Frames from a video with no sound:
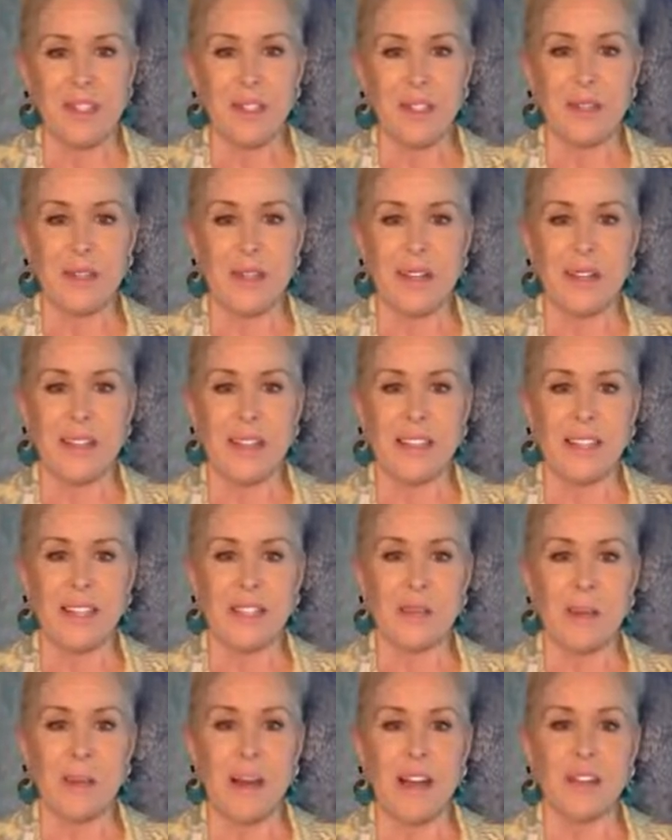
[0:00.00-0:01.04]
To locate
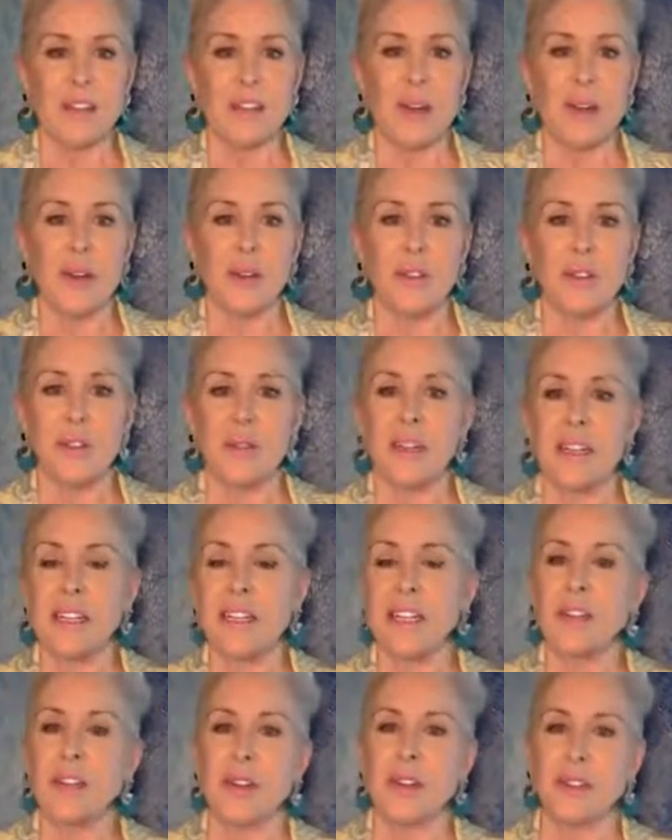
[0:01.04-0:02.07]
this page, go to
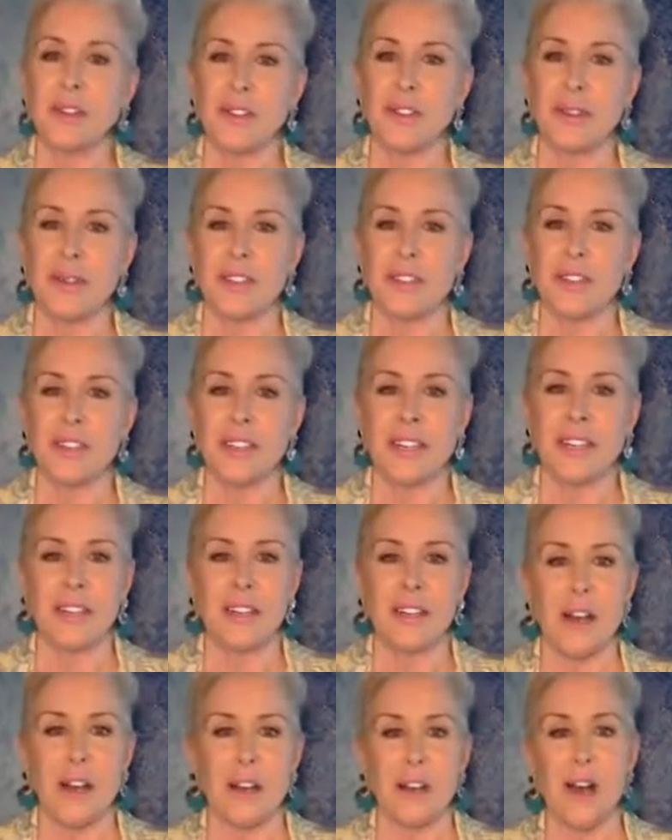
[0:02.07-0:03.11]

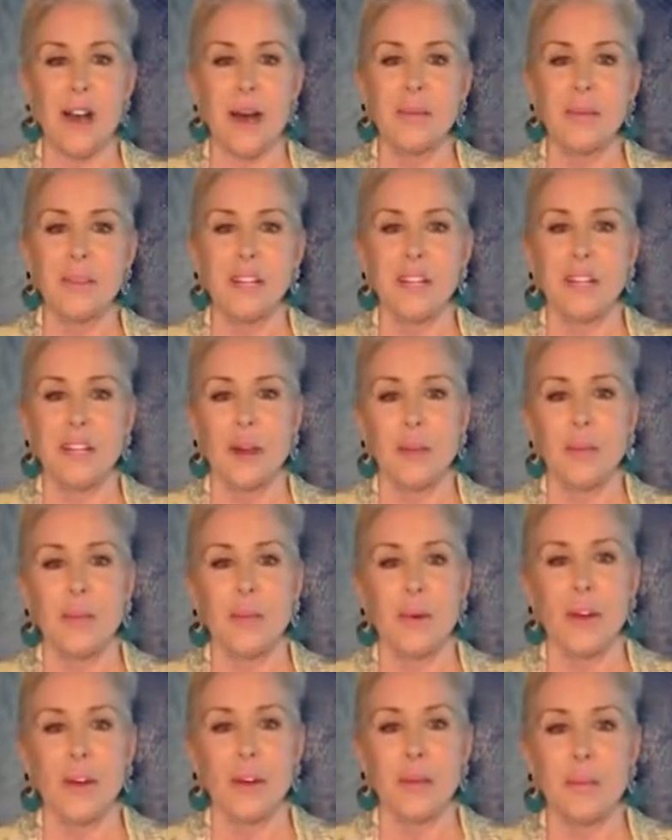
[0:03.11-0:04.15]
elitecoachuniversity.com, click on
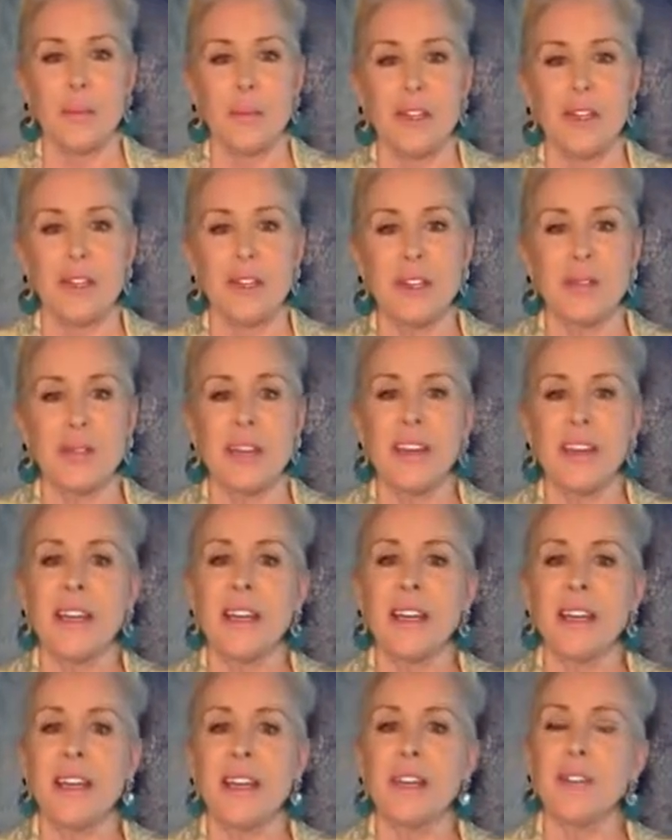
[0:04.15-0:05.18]
More on the menu.
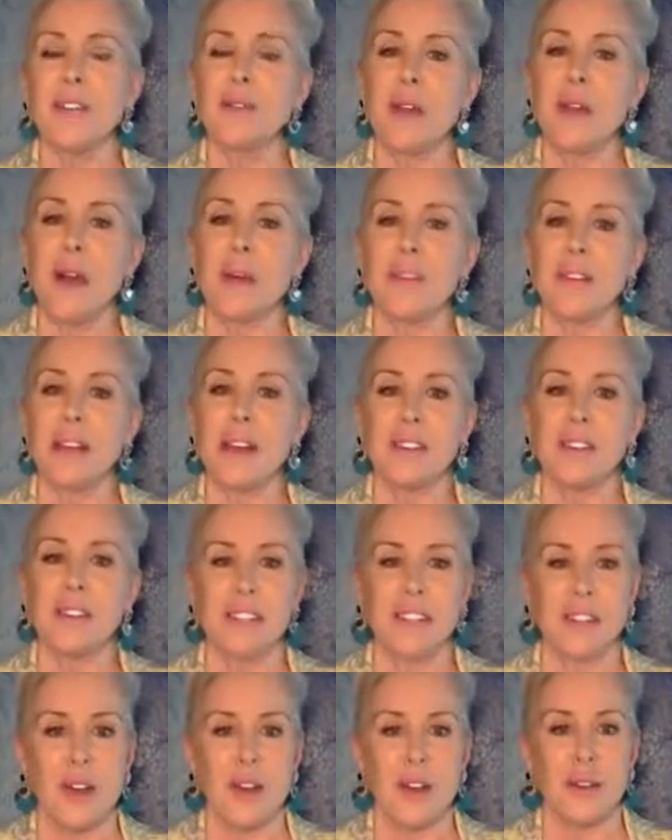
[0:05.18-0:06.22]
In the drop-down,
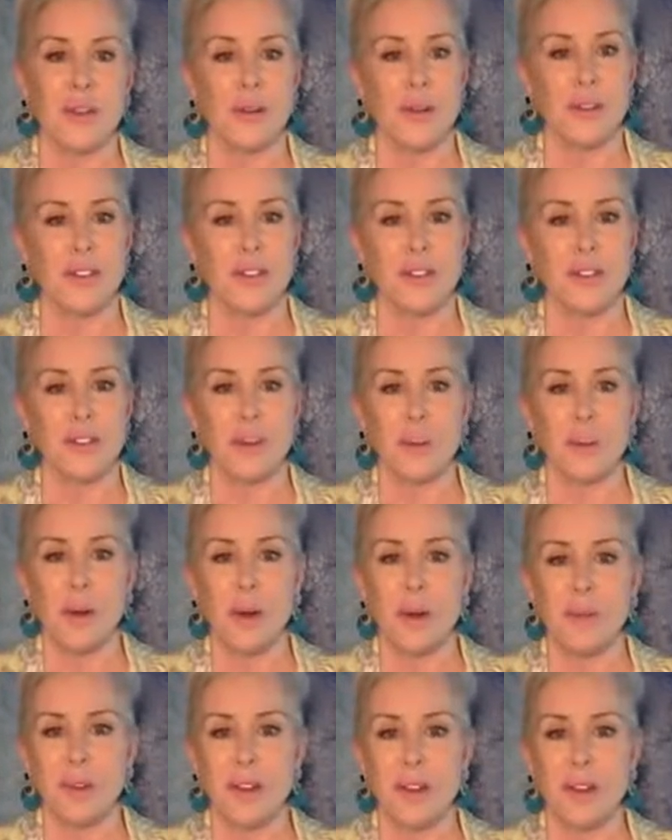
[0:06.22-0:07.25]
click on Cornerstone
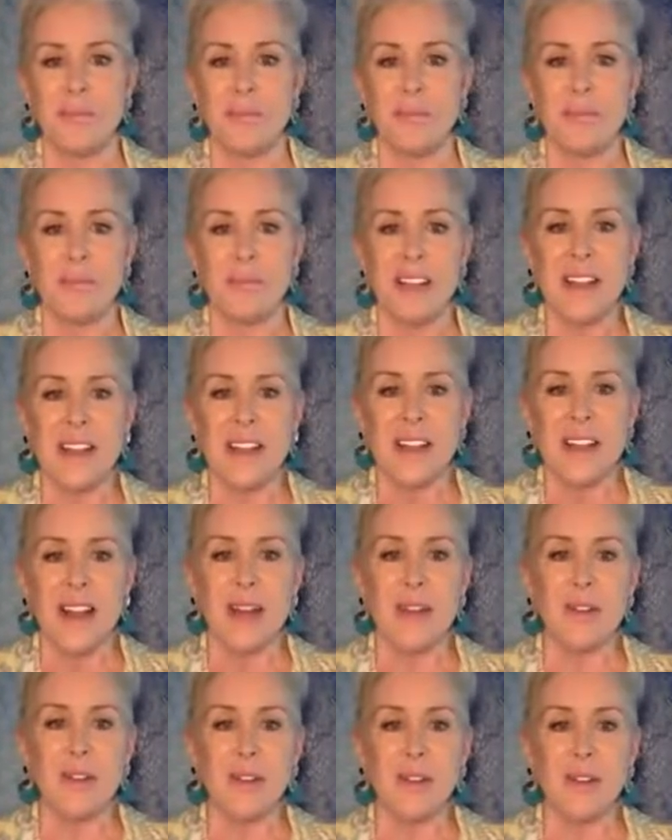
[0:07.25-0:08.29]
Program,
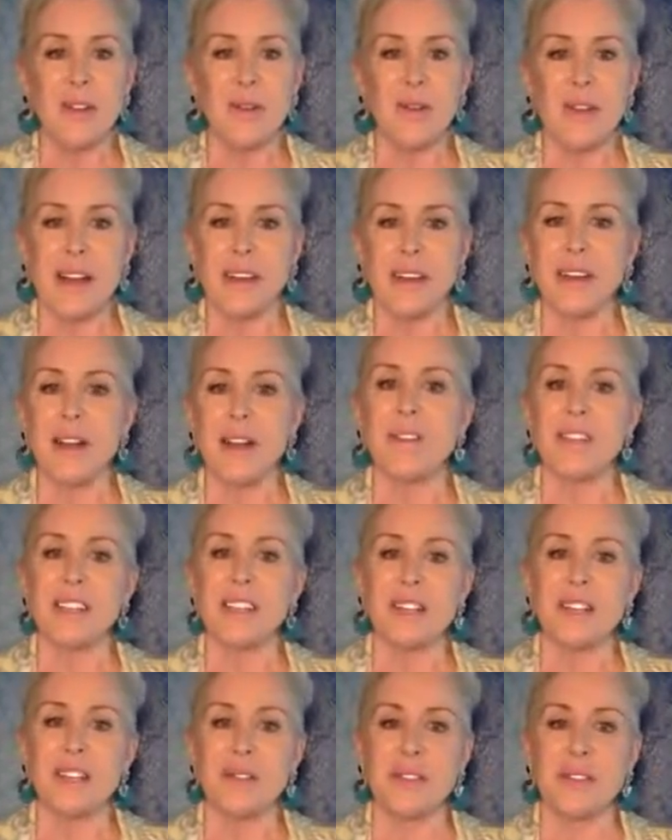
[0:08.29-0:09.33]
and there you'll find
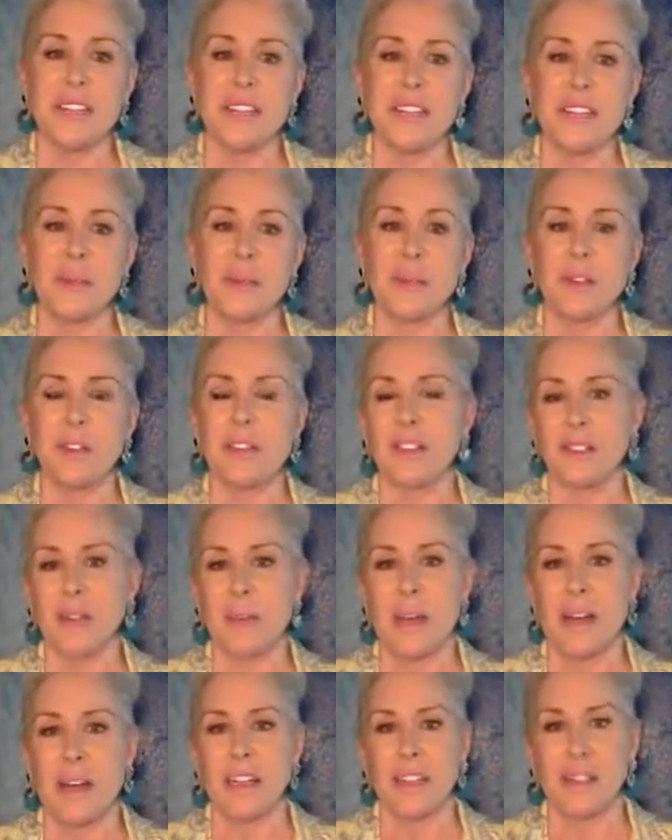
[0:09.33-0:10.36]
everything you need to
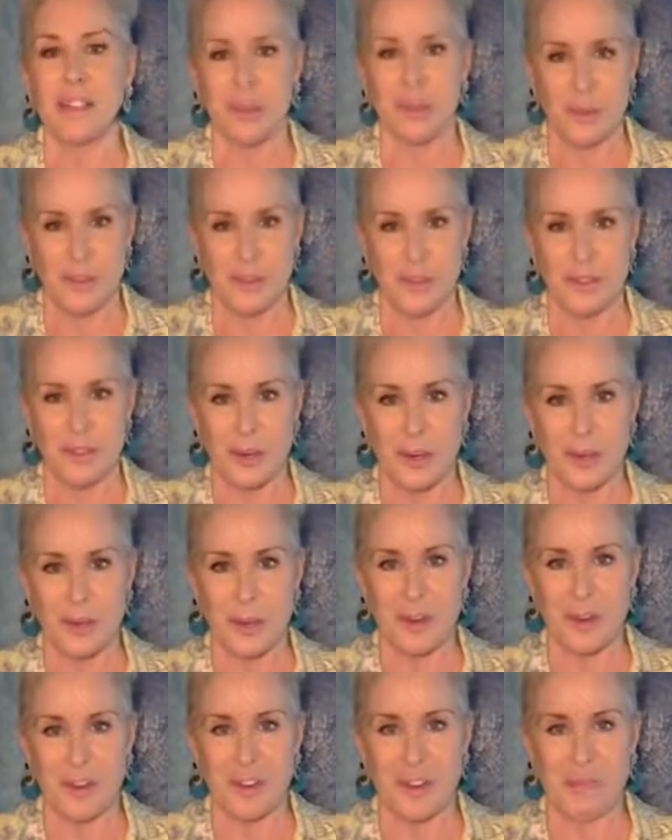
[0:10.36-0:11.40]
participate in the Cornerstone
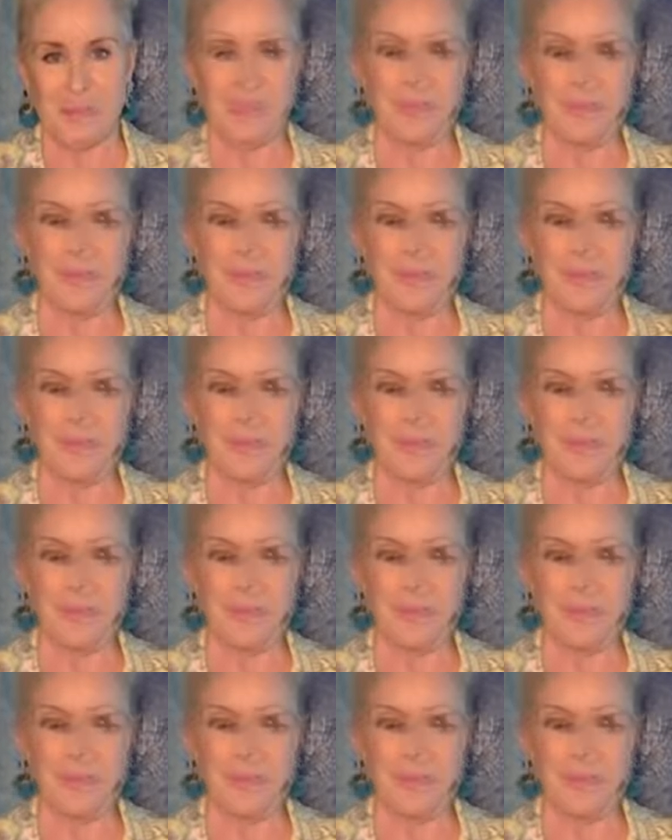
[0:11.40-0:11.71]
Program.